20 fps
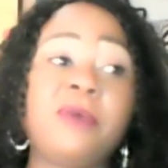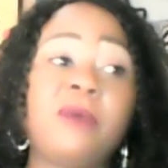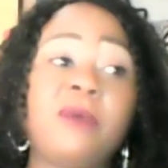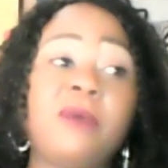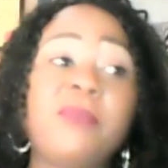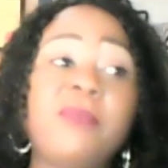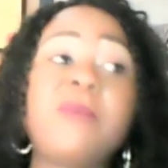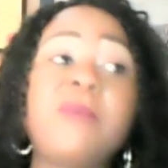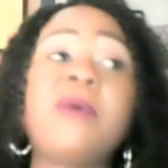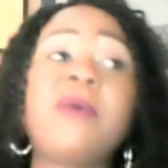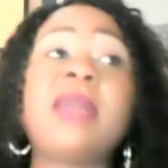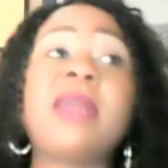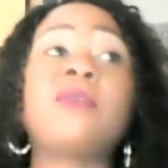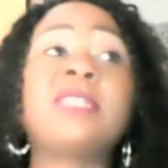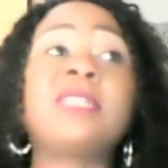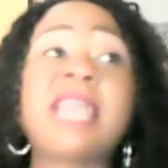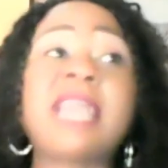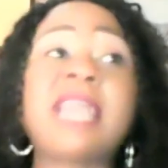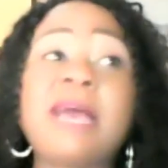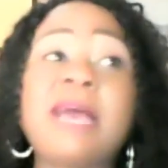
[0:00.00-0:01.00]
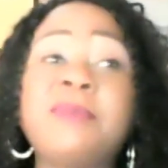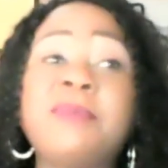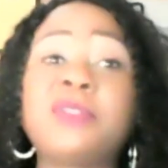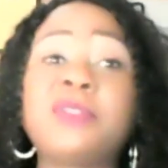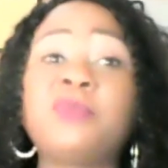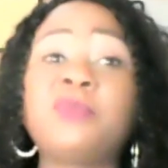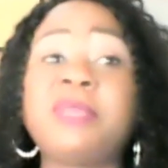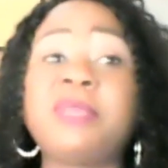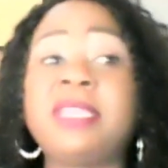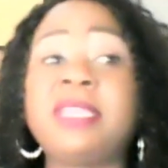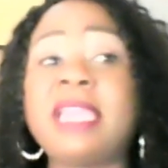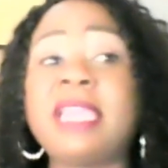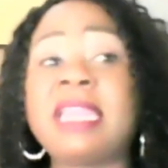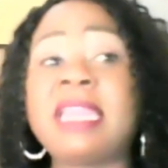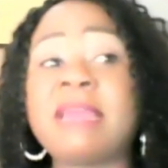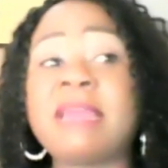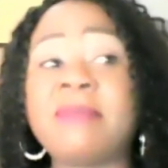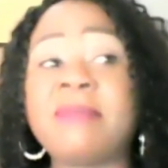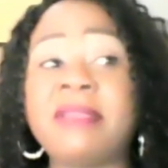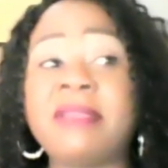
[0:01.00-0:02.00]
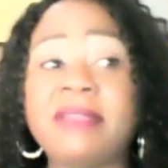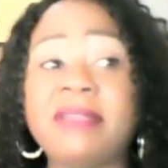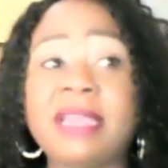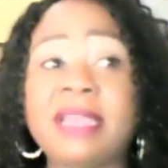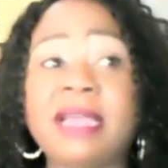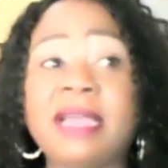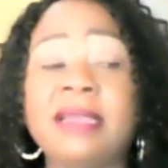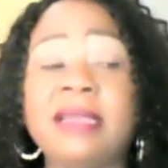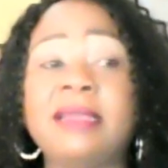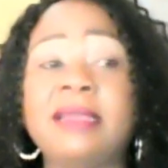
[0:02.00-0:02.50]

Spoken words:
people are not happy to be here in America.